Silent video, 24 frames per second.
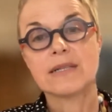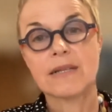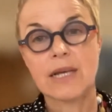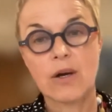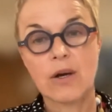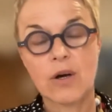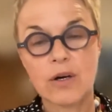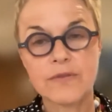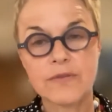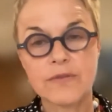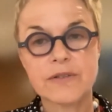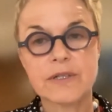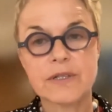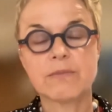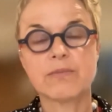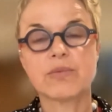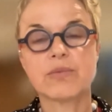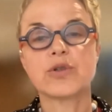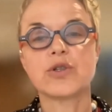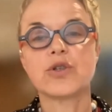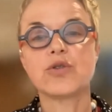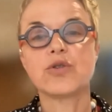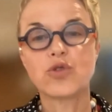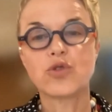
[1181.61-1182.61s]
they often
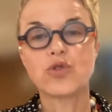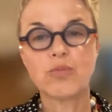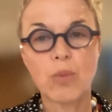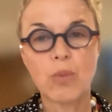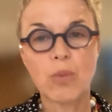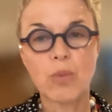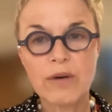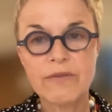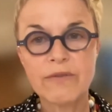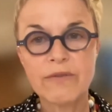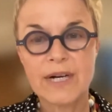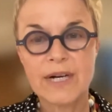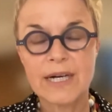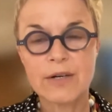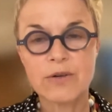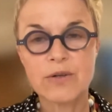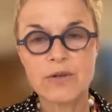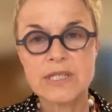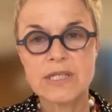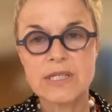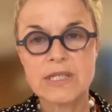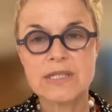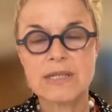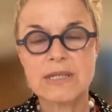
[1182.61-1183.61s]
produce more
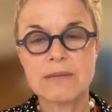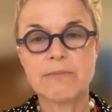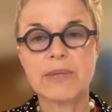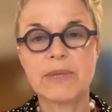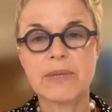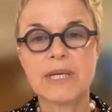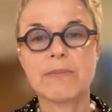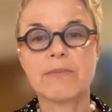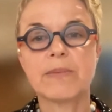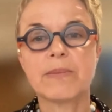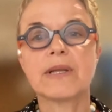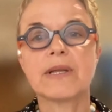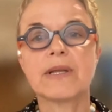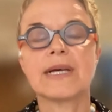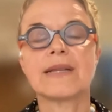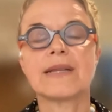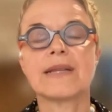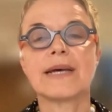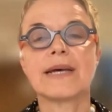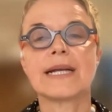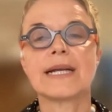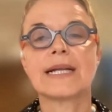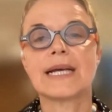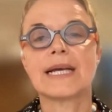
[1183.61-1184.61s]
viruses in people,
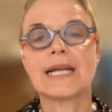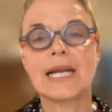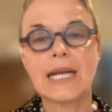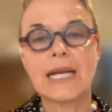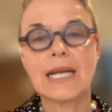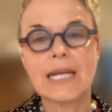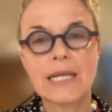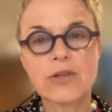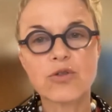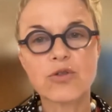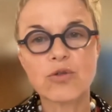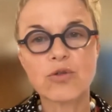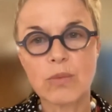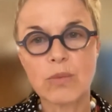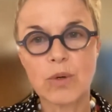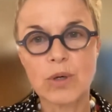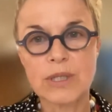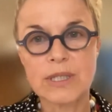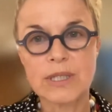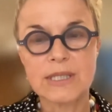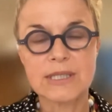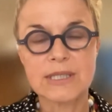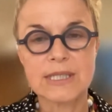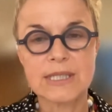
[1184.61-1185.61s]
and that can lead to
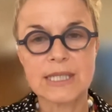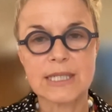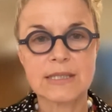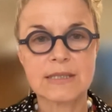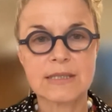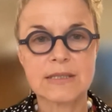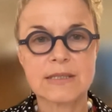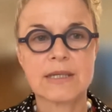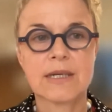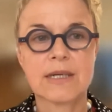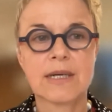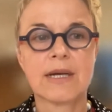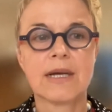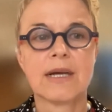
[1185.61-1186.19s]
more disease.